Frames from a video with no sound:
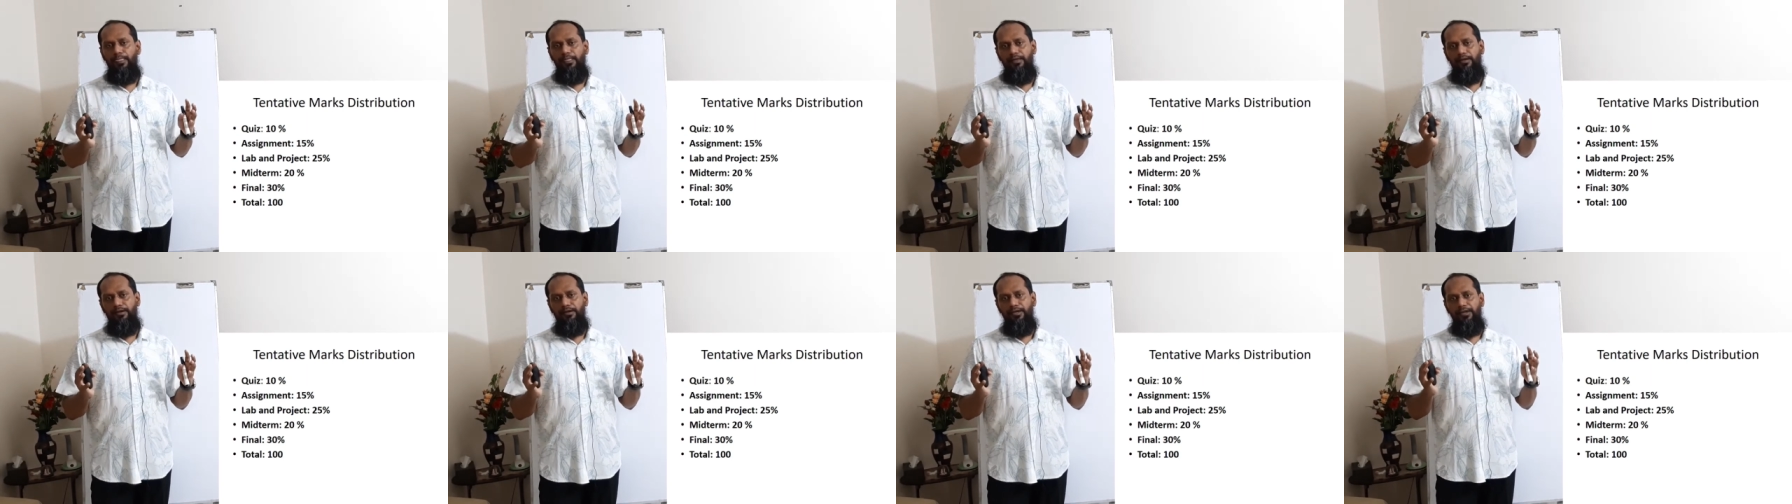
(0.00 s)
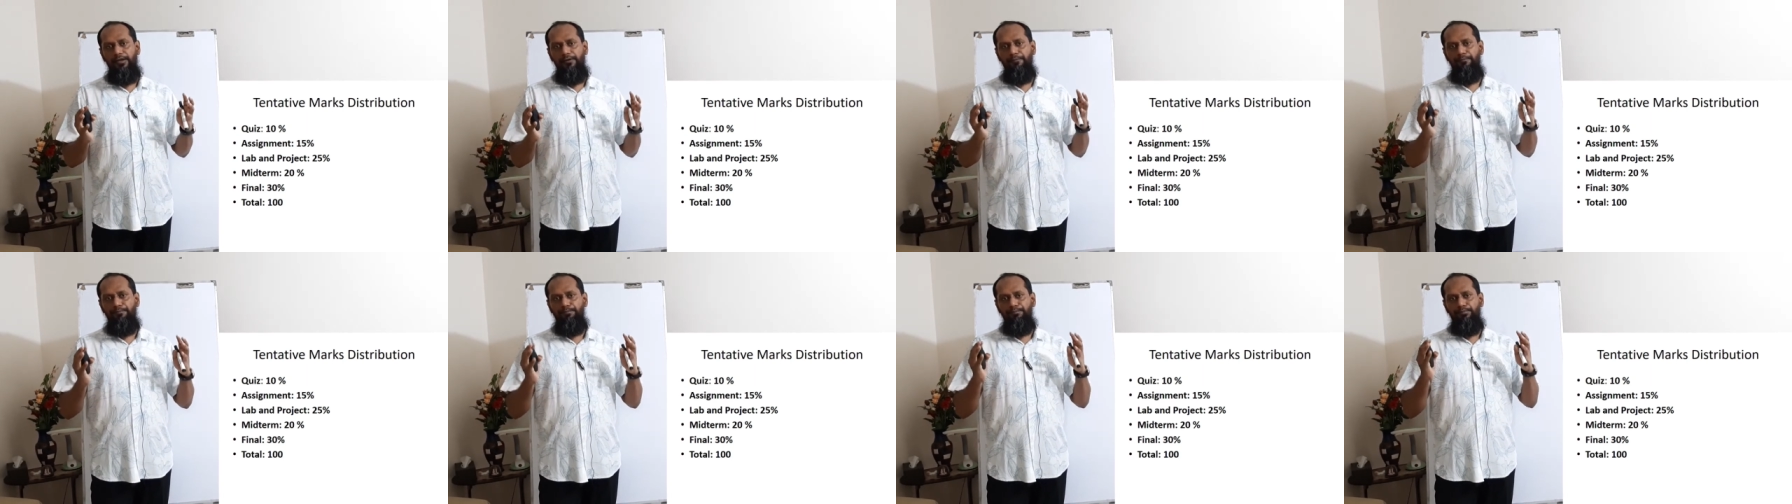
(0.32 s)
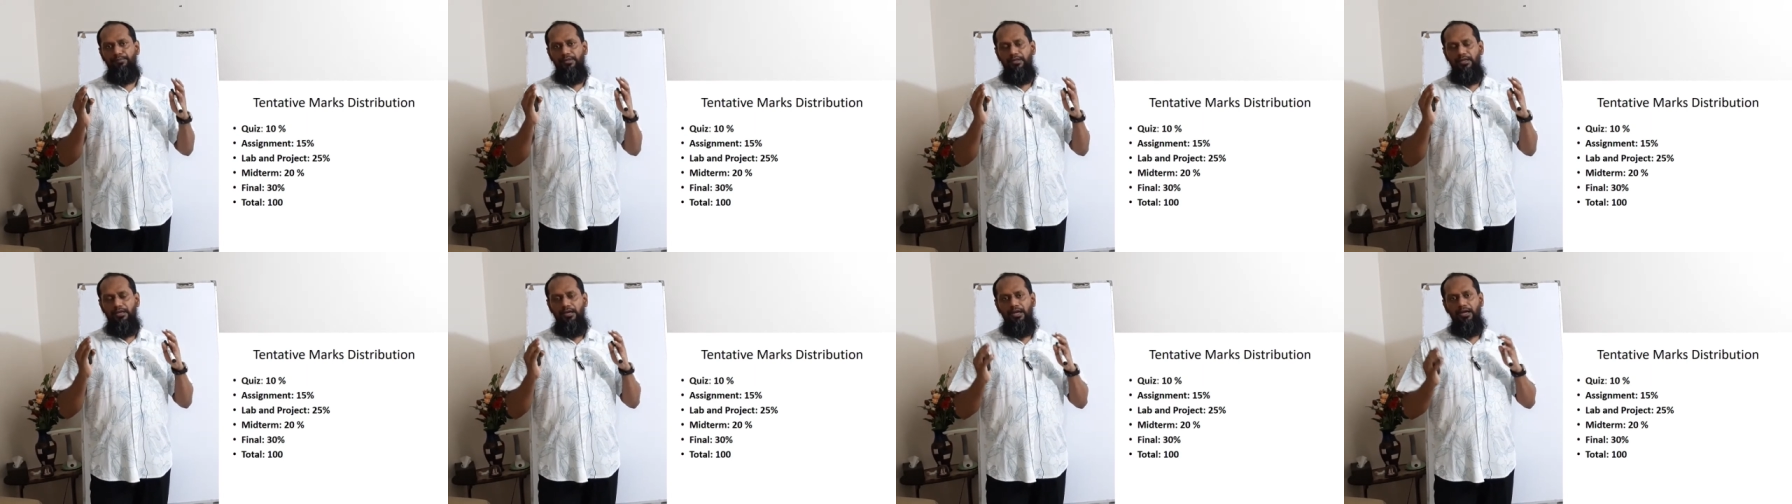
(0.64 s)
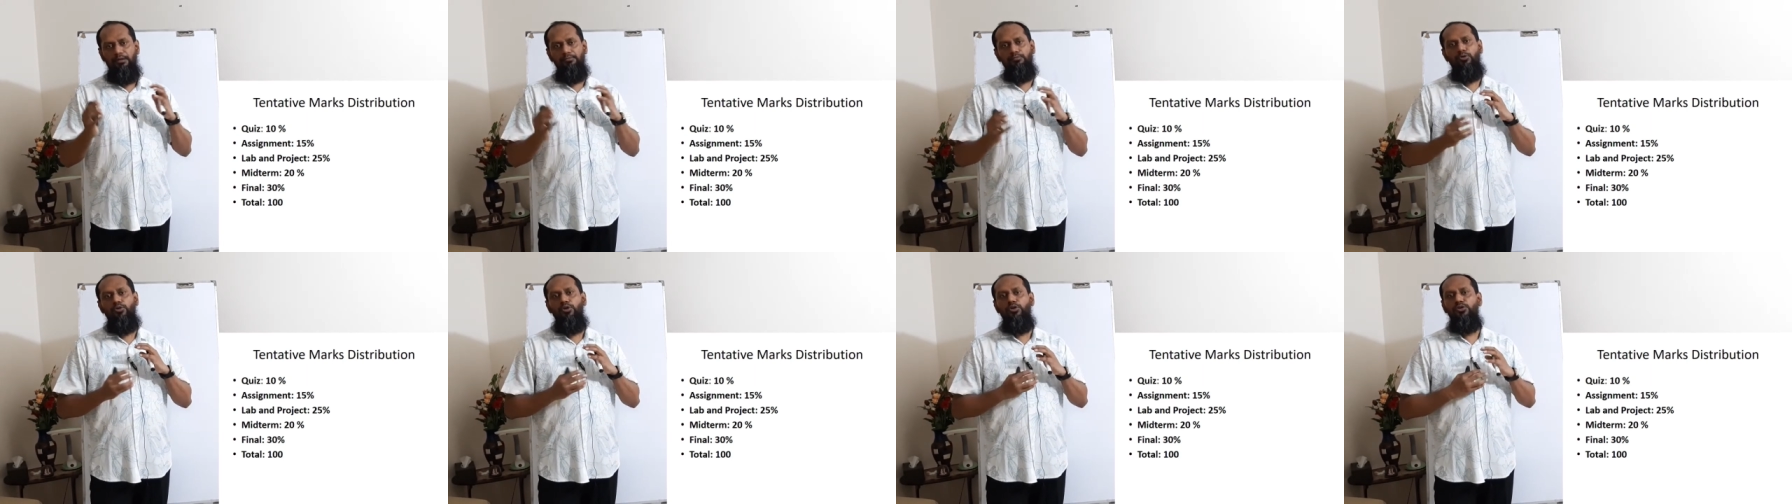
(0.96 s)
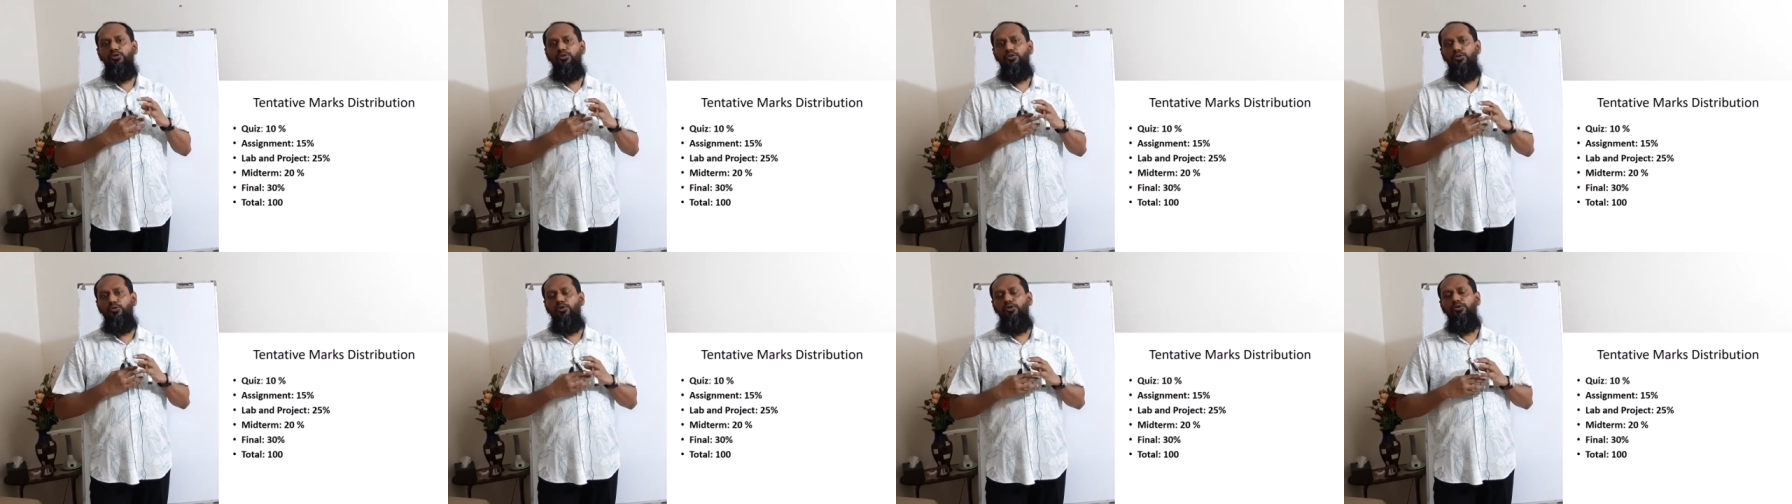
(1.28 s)
Okay, I'm going
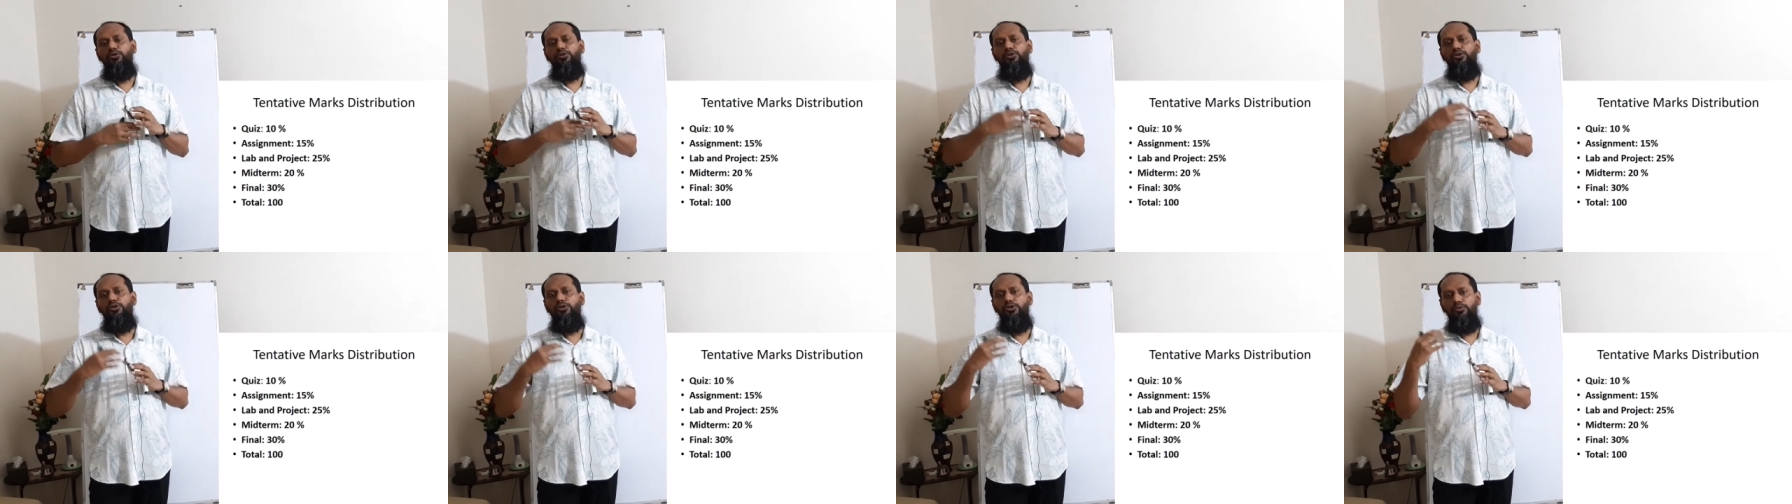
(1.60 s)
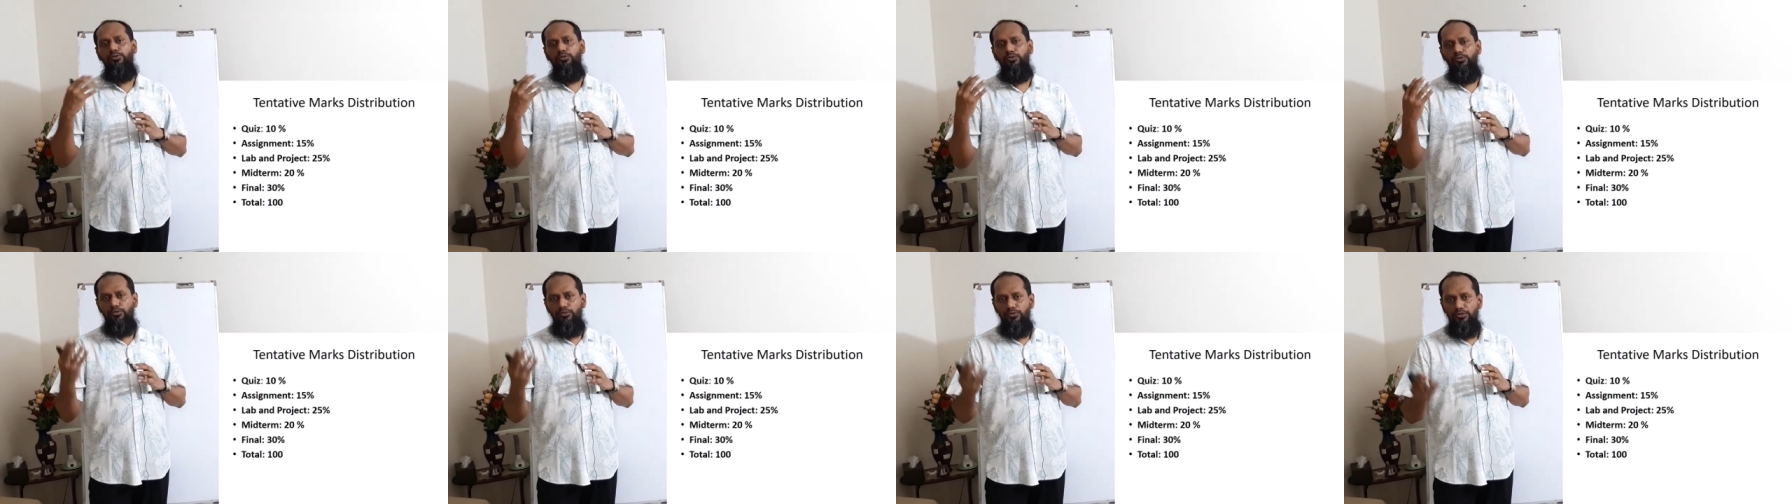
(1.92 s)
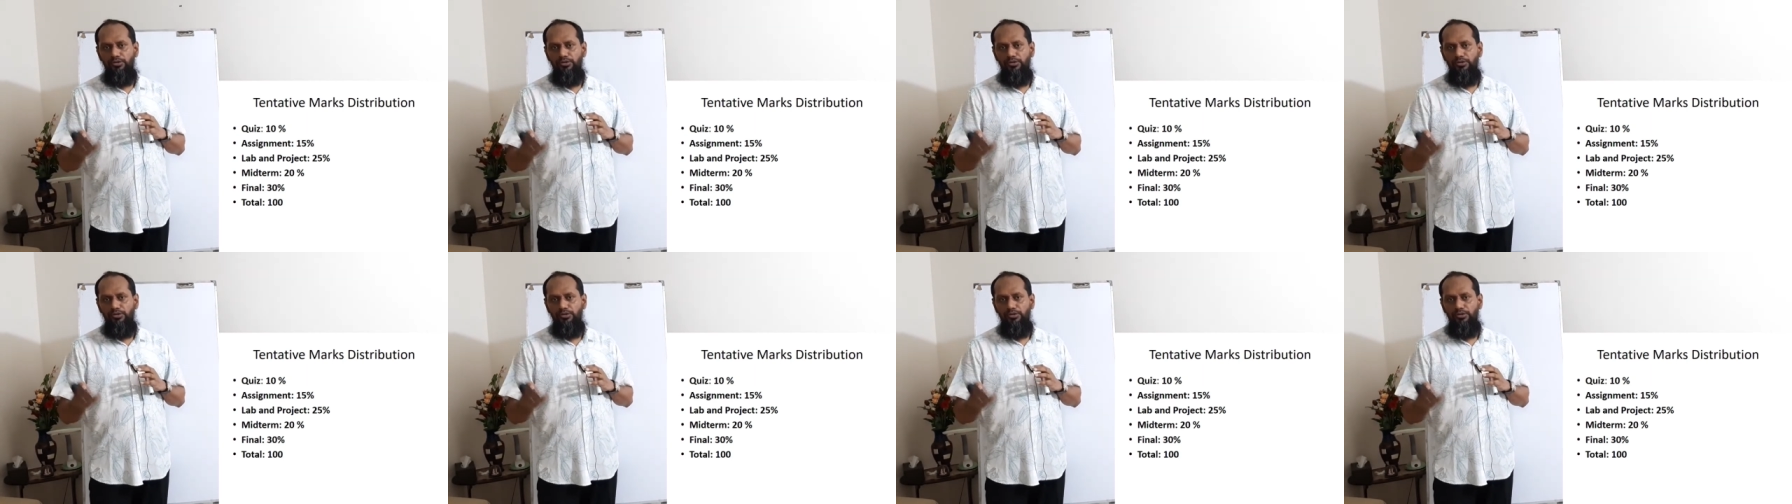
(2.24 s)
to continue